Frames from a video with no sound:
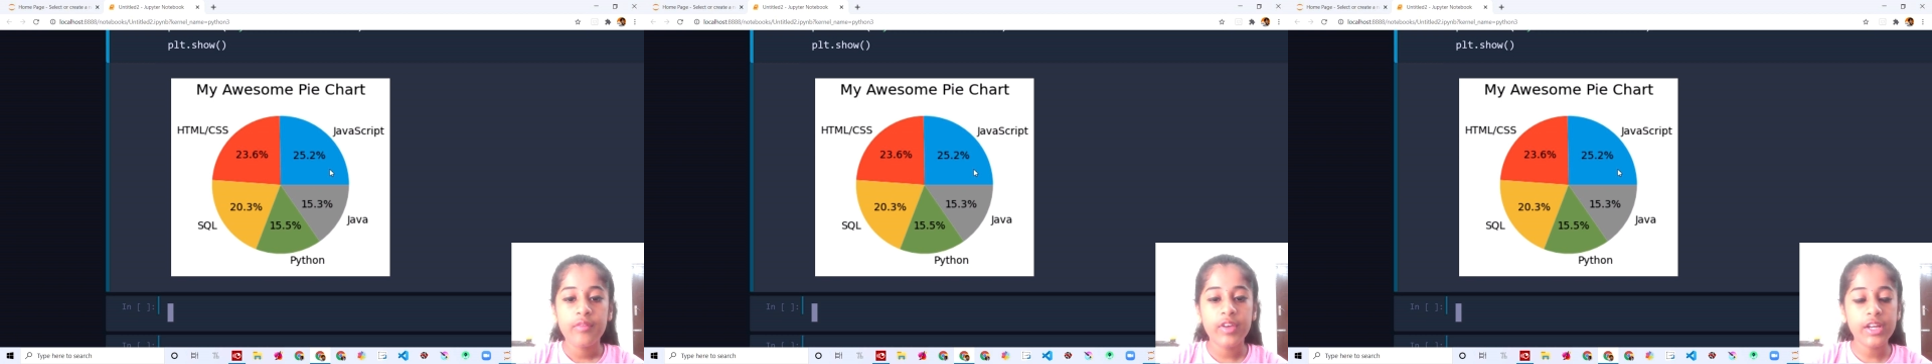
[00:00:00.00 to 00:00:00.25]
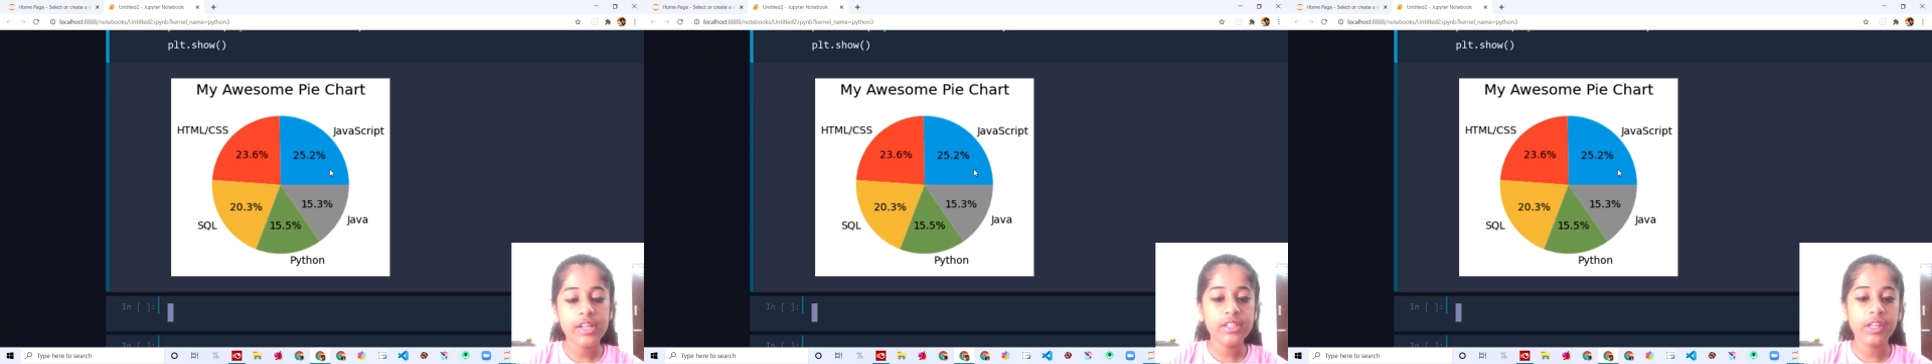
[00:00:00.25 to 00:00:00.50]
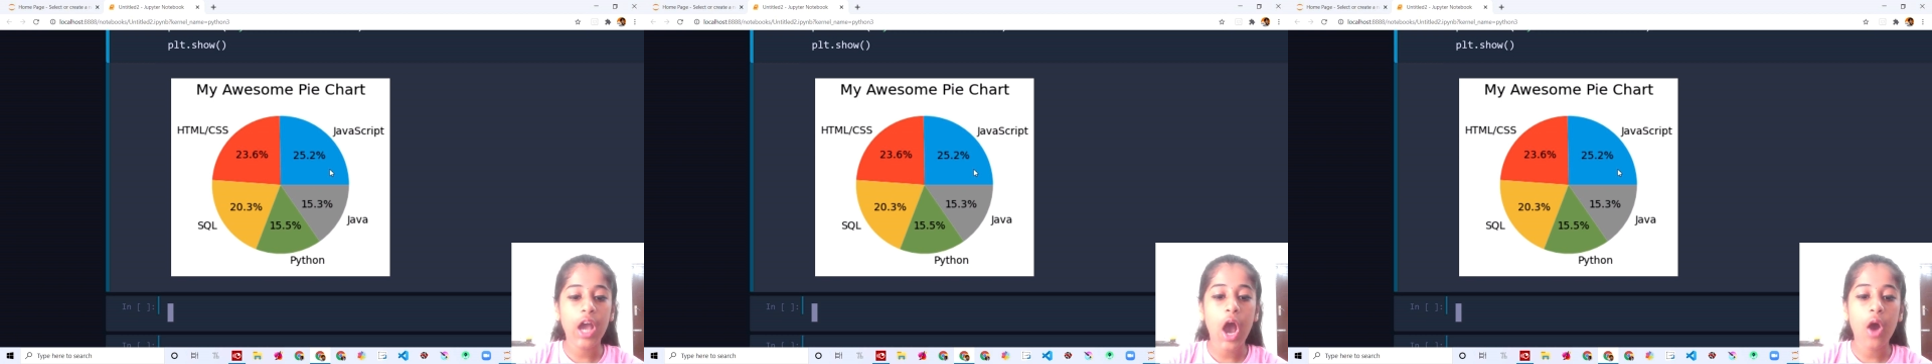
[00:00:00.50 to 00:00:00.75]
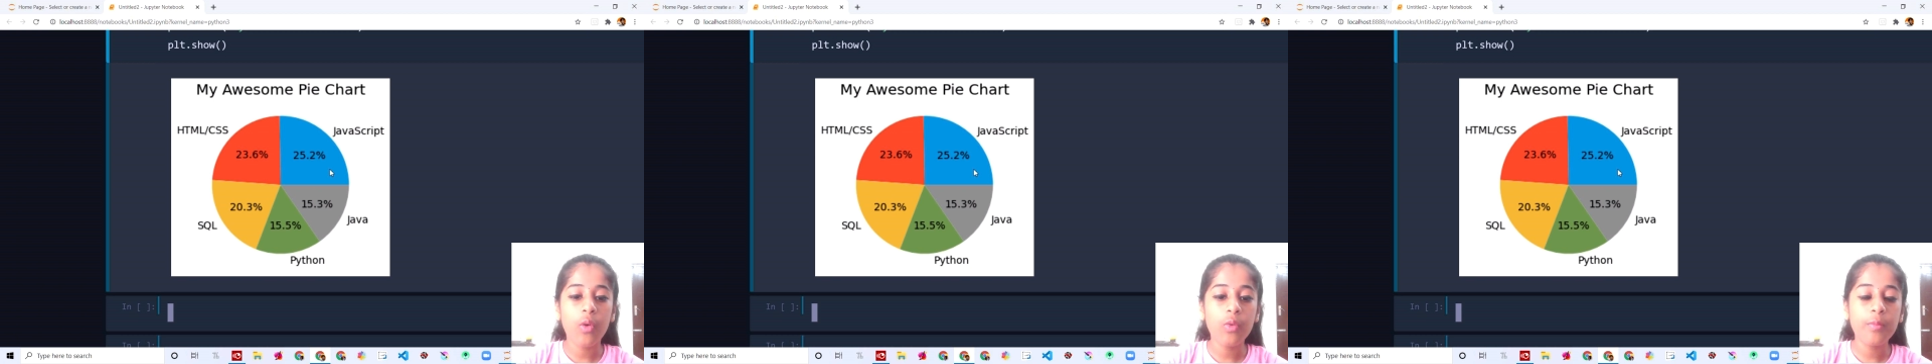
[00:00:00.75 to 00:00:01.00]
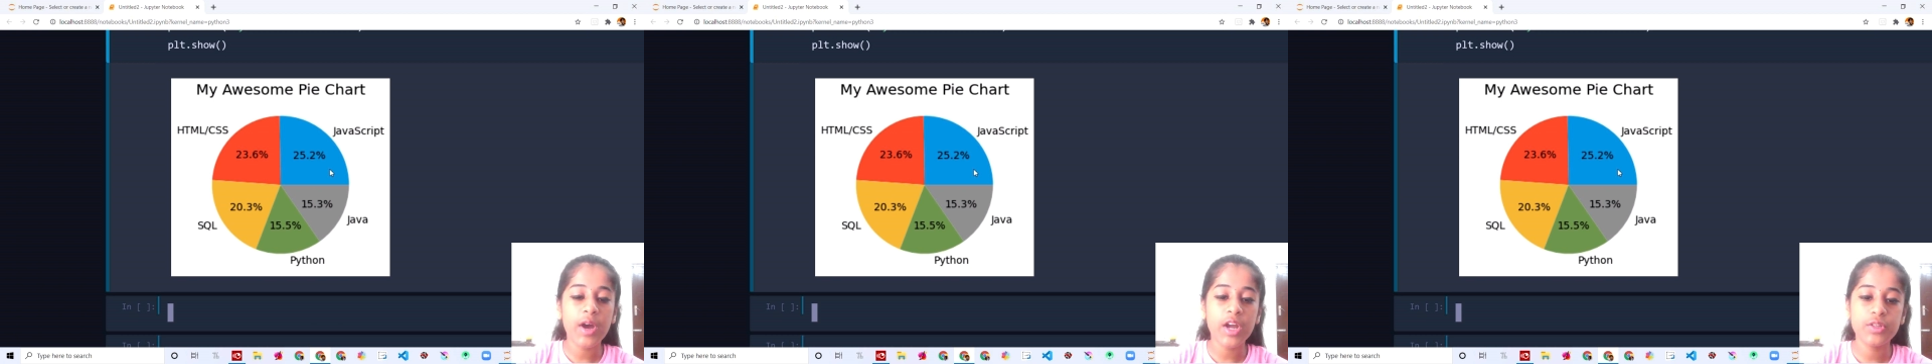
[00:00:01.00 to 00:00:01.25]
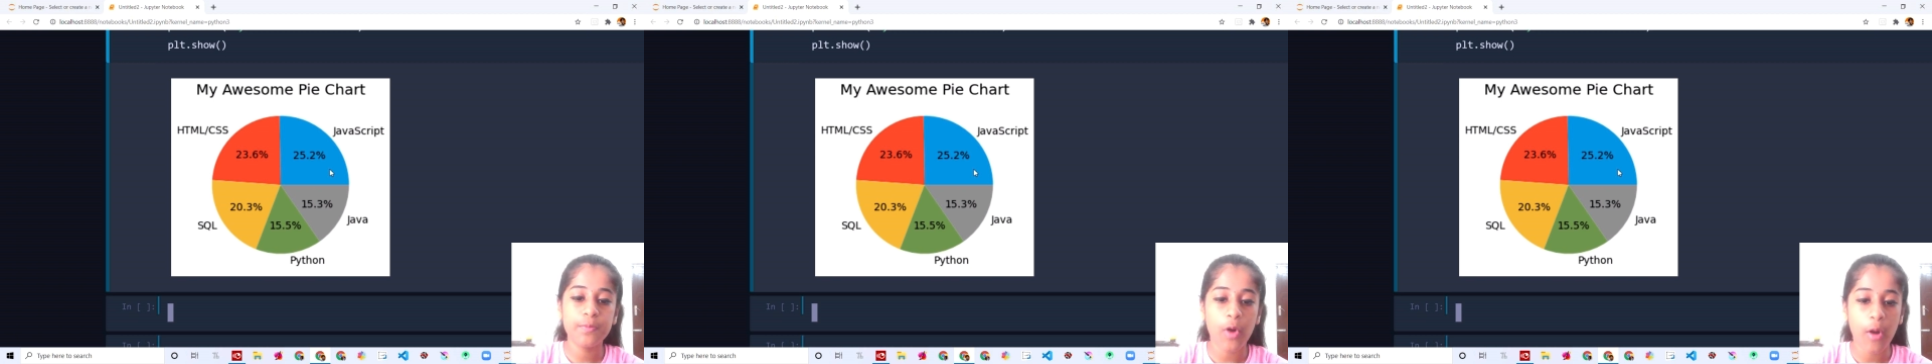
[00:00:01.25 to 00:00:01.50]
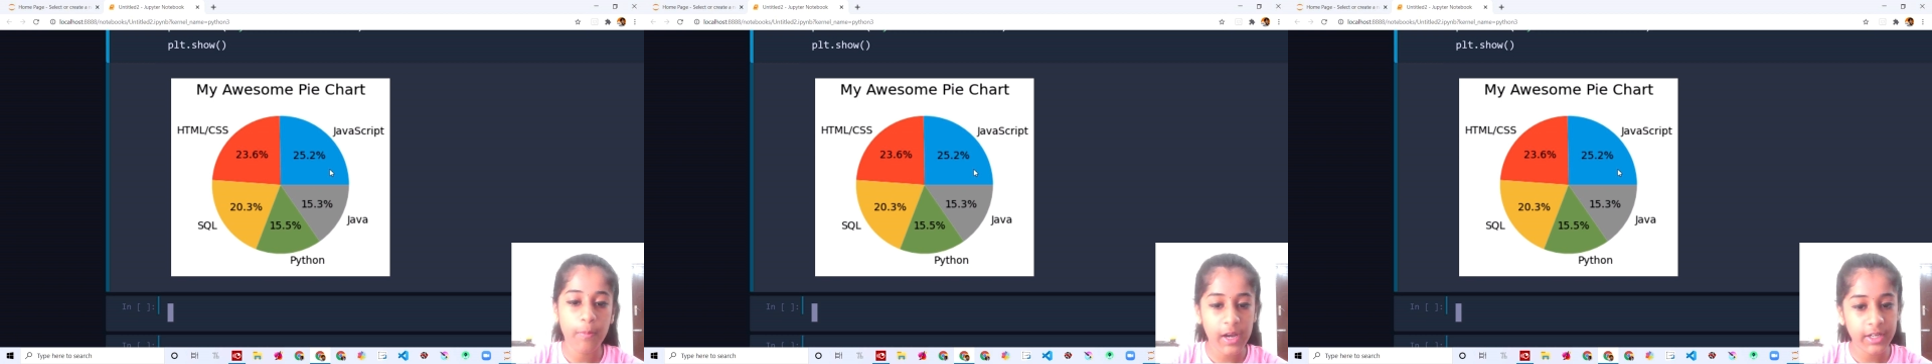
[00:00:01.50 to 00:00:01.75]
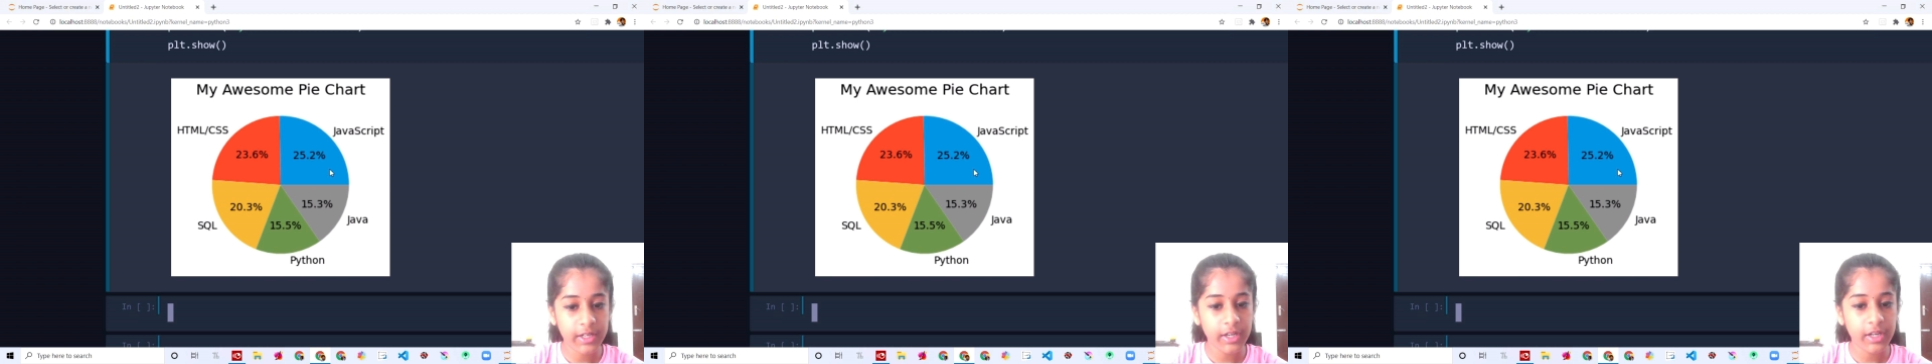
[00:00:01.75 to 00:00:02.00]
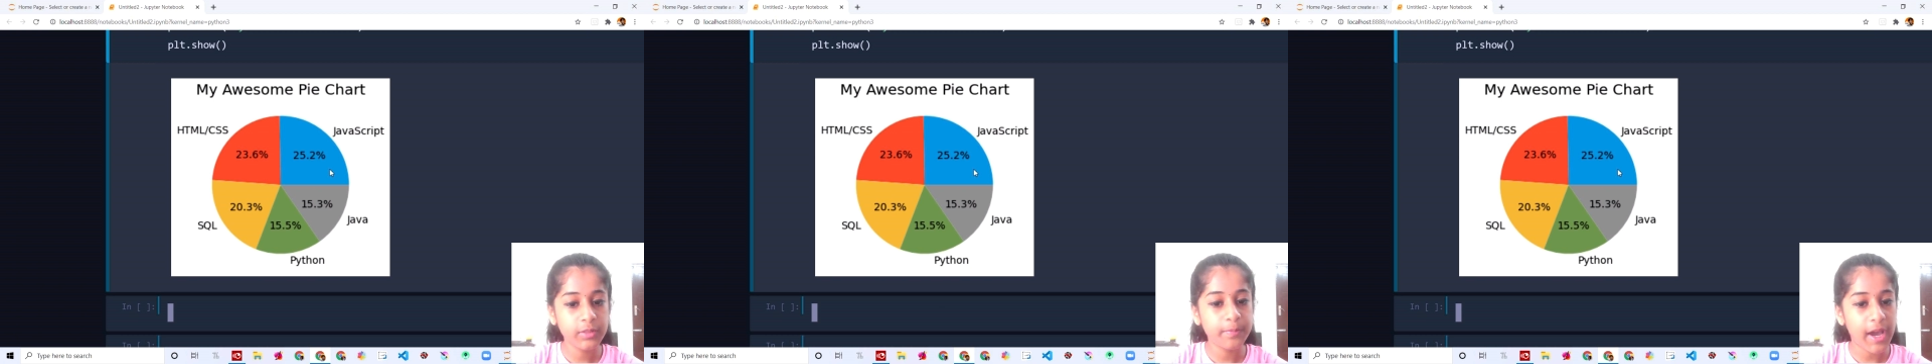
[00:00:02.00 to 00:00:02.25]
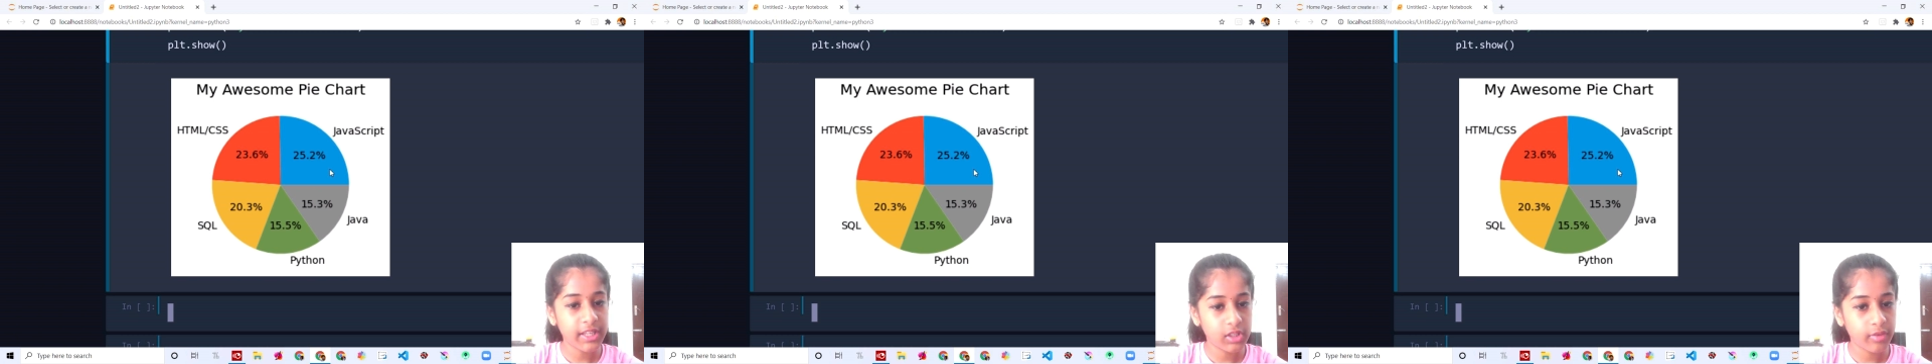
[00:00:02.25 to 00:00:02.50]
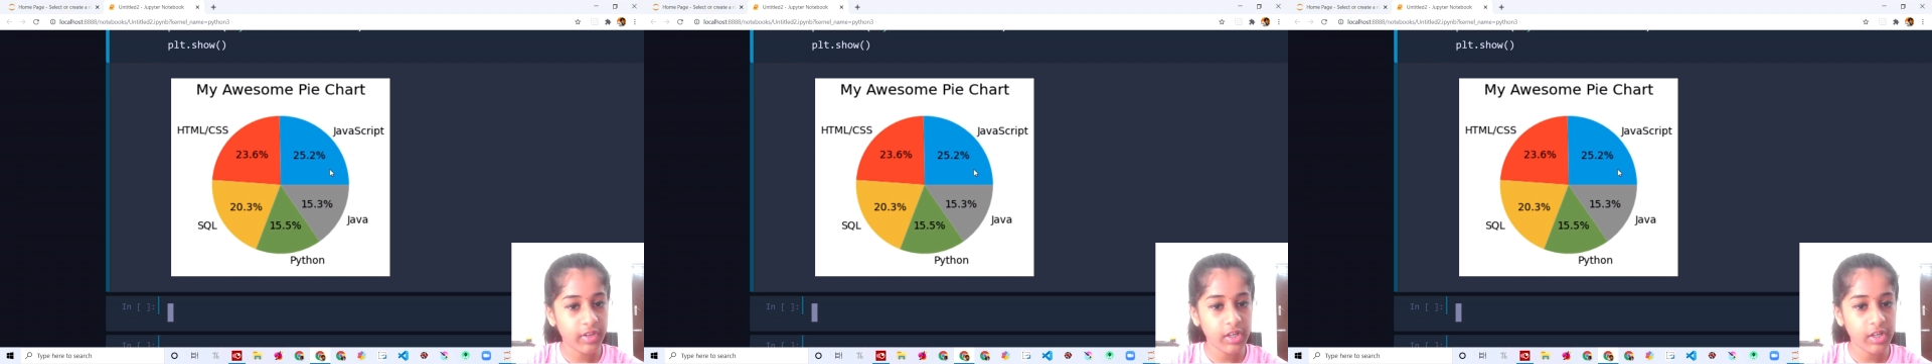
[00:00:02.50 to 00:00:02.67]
We're going to see how much populated is Python.